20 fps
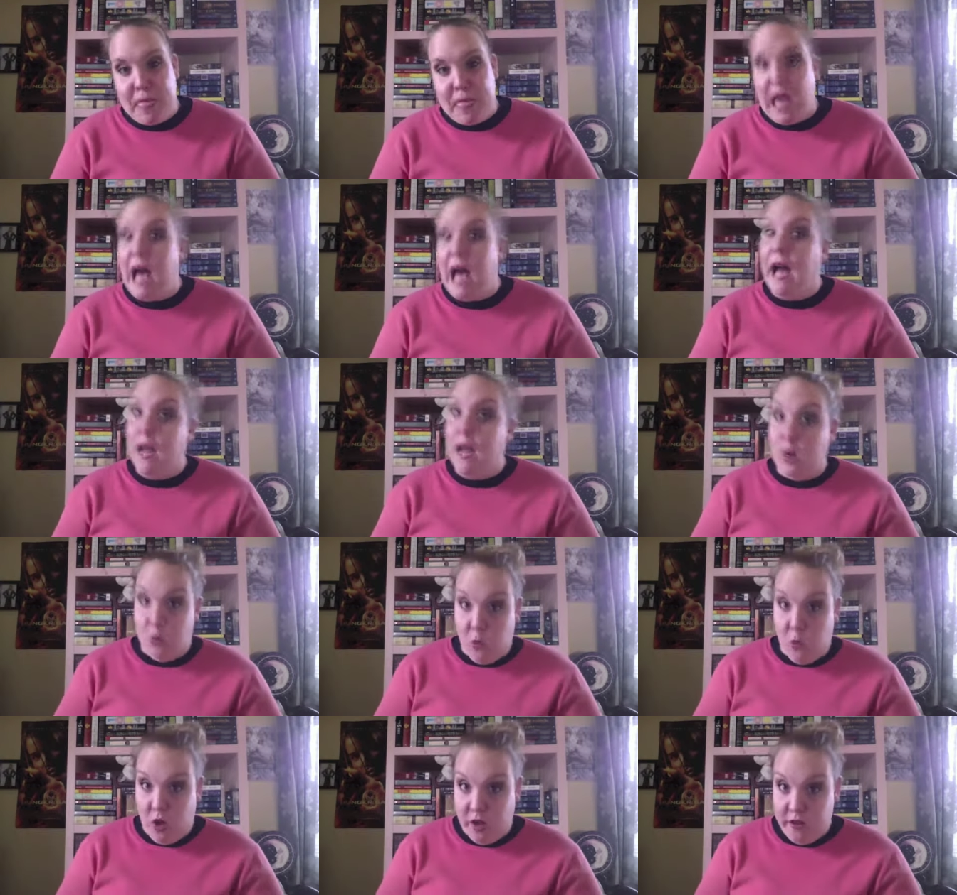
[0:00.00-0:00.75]
I
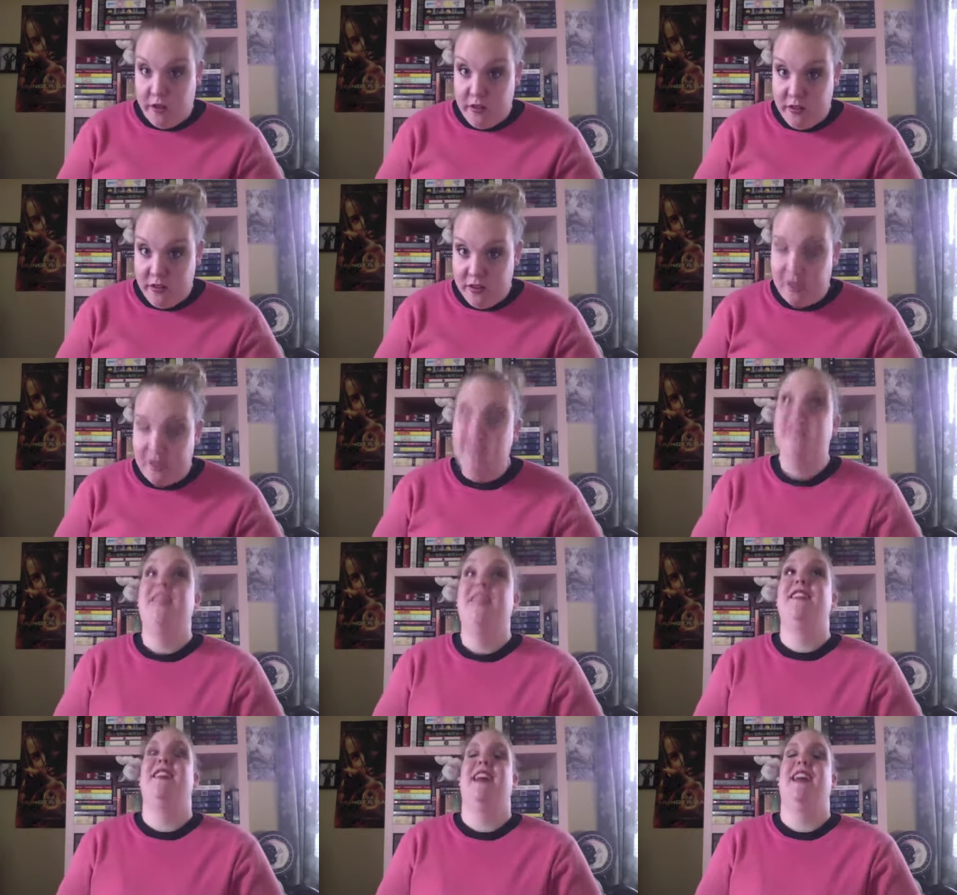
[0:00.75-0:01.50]
won.
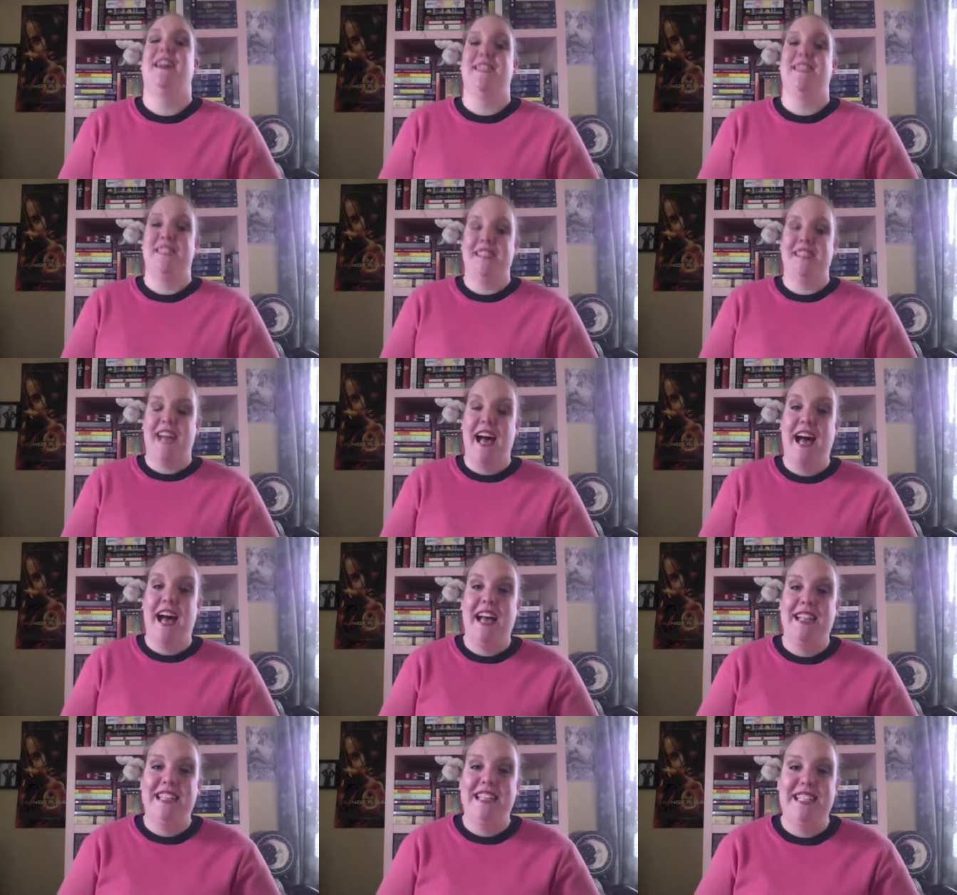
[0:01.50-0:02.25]
Yes,
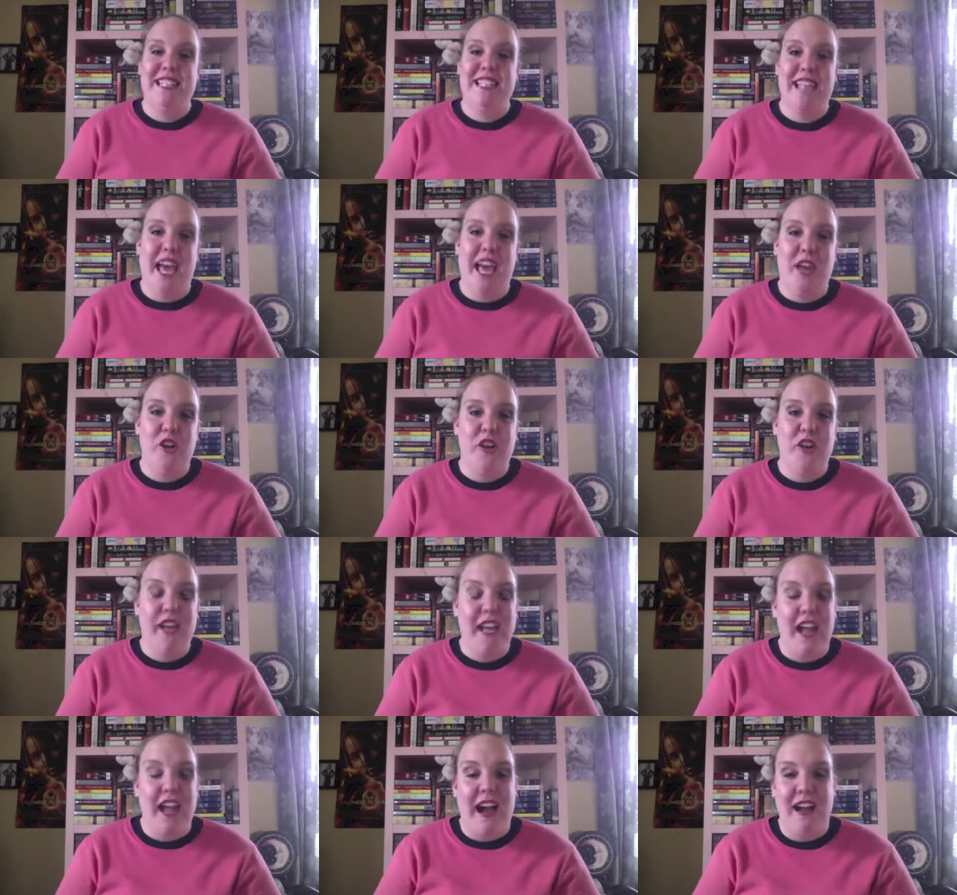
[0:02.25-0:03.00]
on
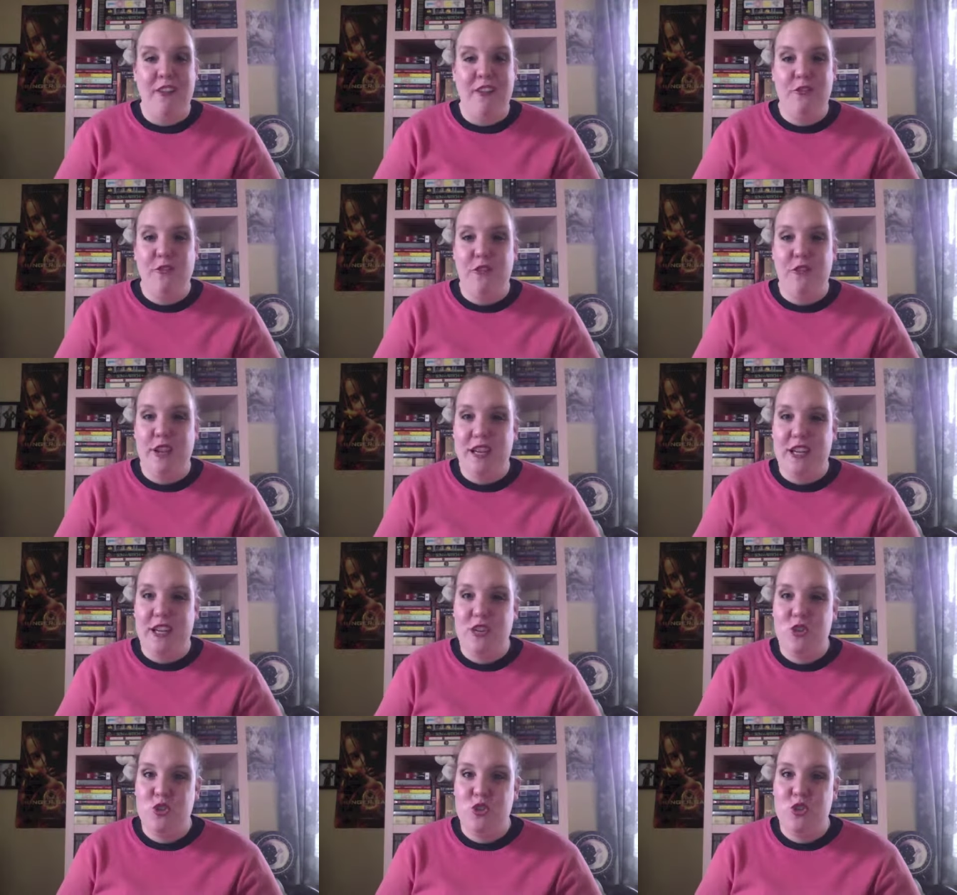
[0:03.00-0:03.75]
Saturday, I
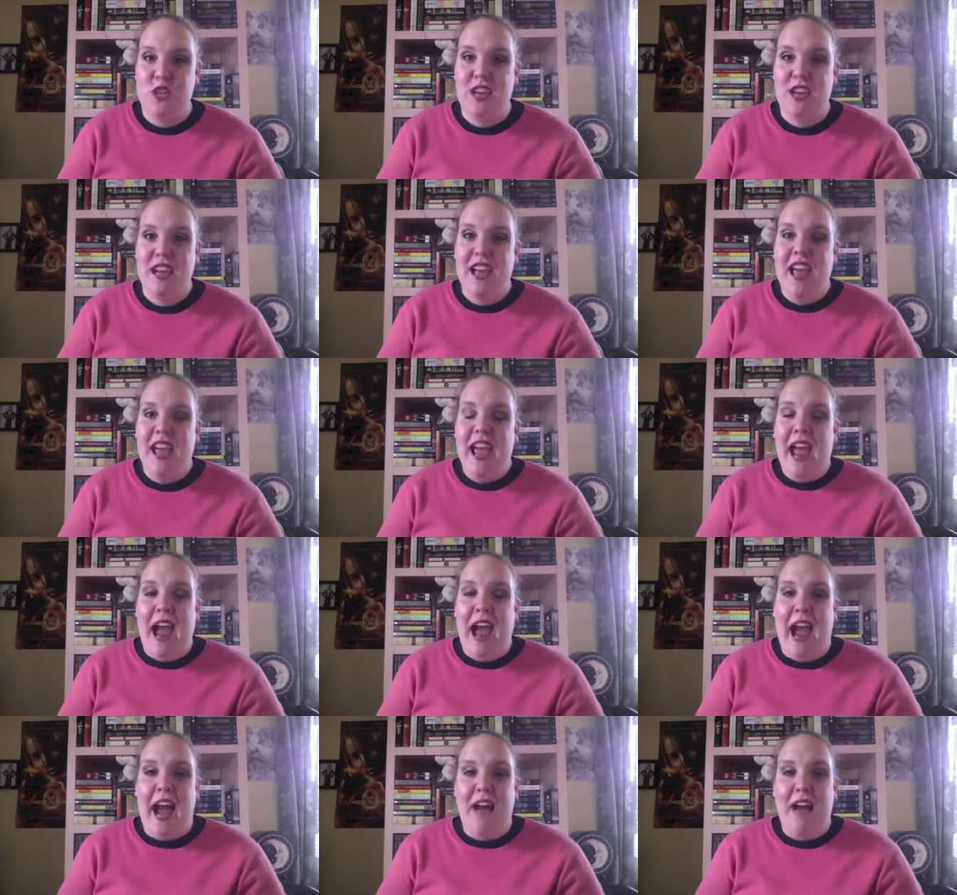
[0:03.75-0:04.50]
finished
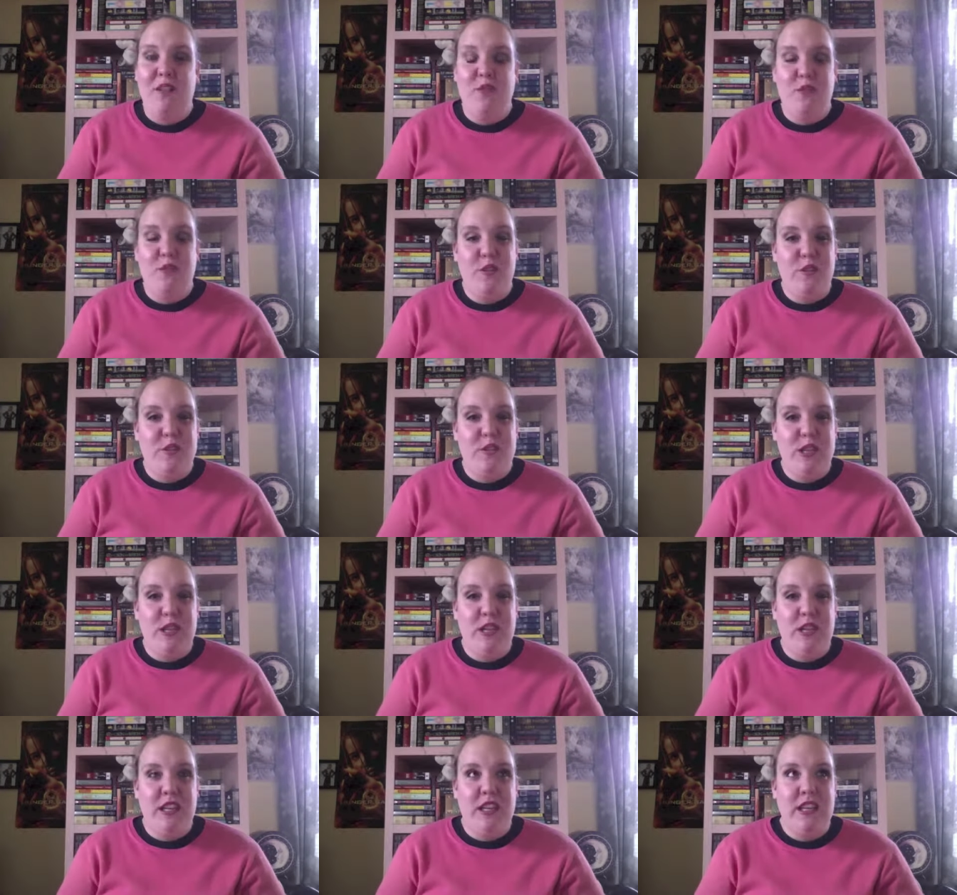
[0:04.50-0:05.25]
at
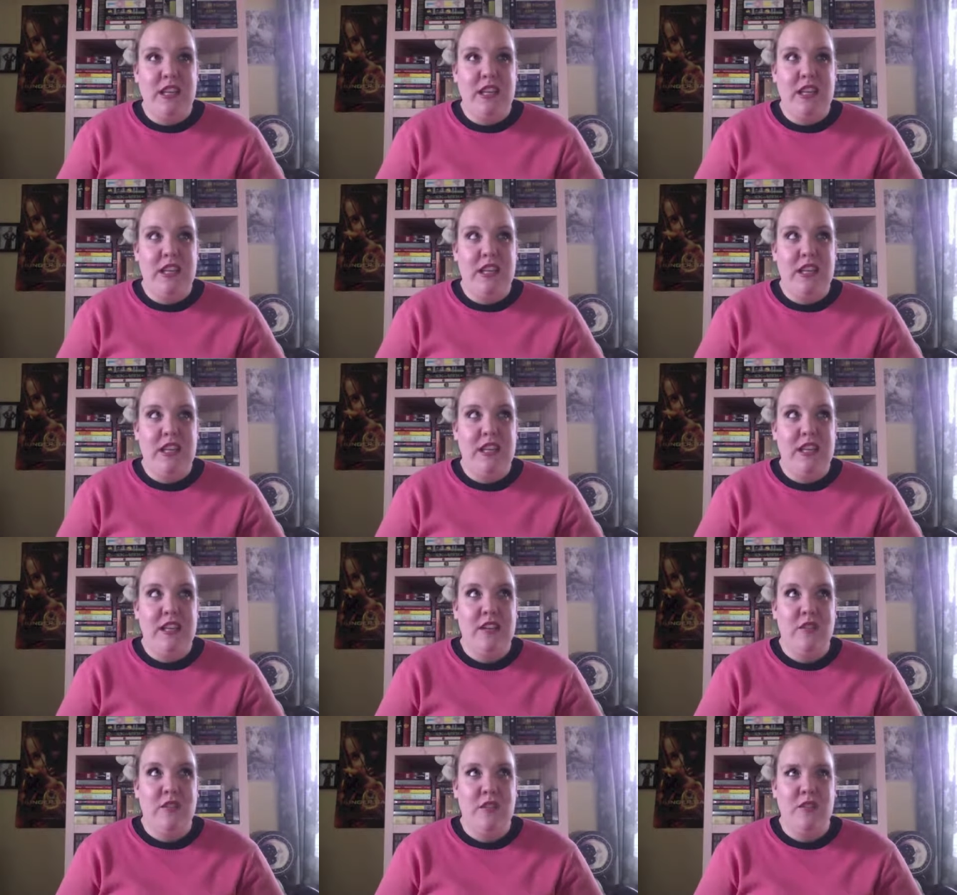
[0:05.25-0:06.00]

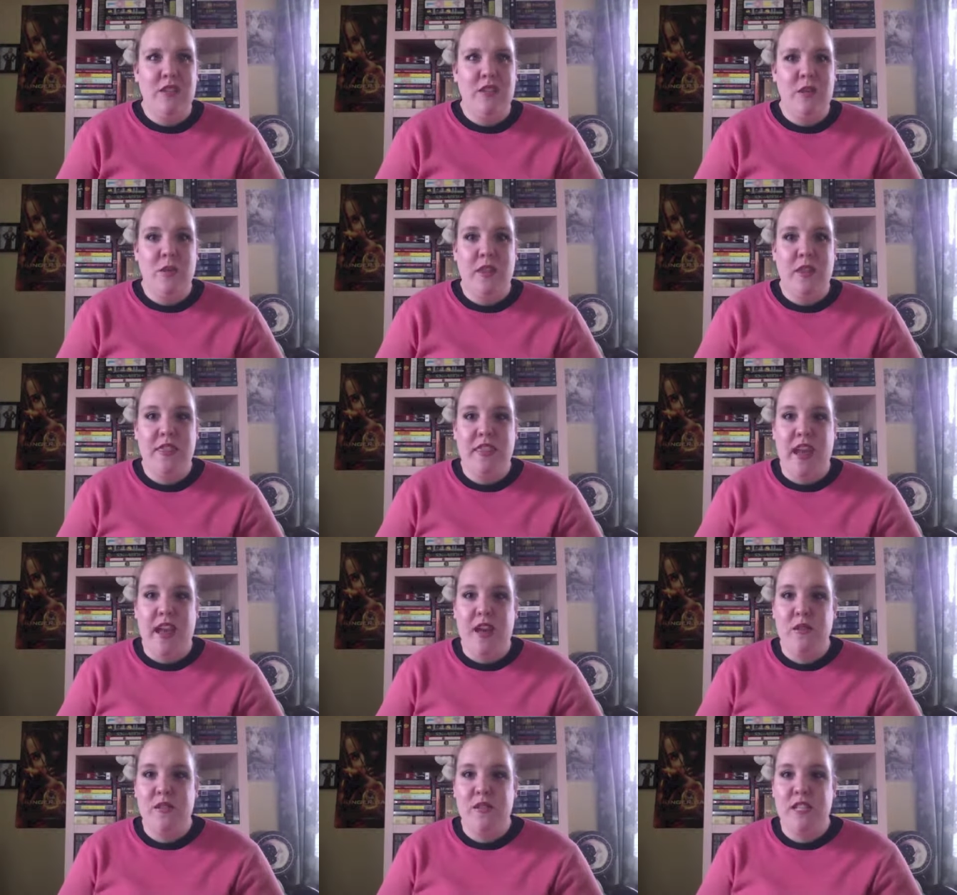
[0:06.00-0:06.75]

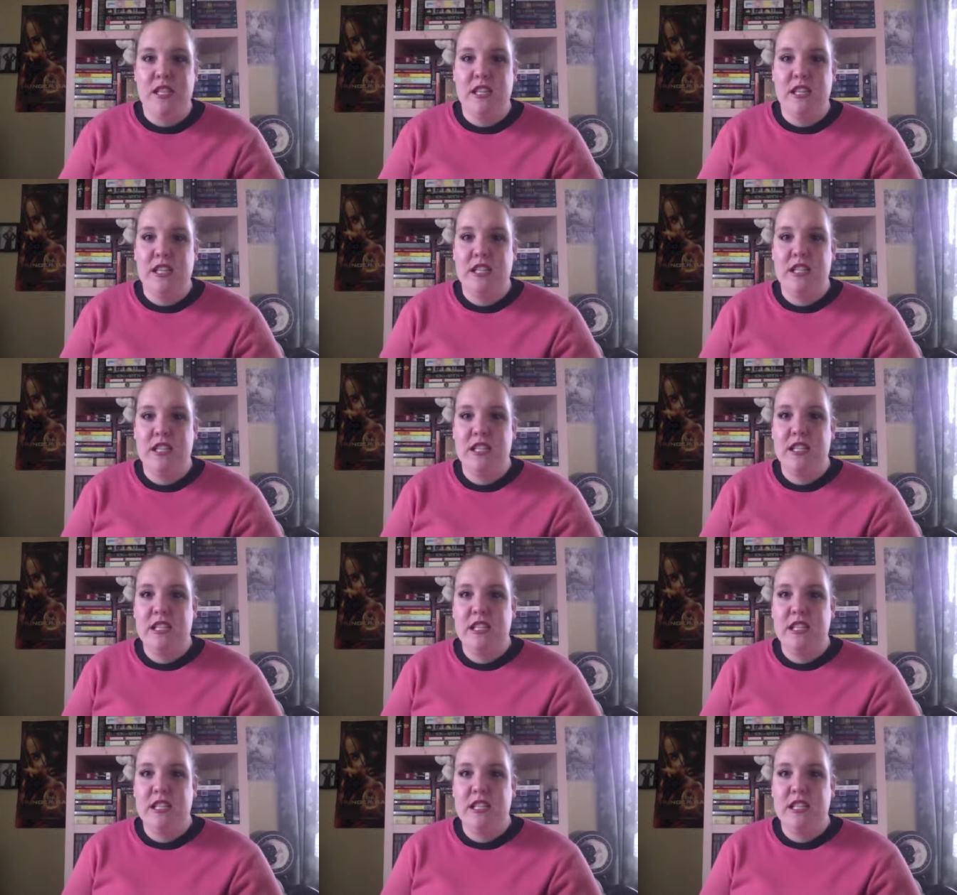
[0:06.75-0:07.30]
51,000,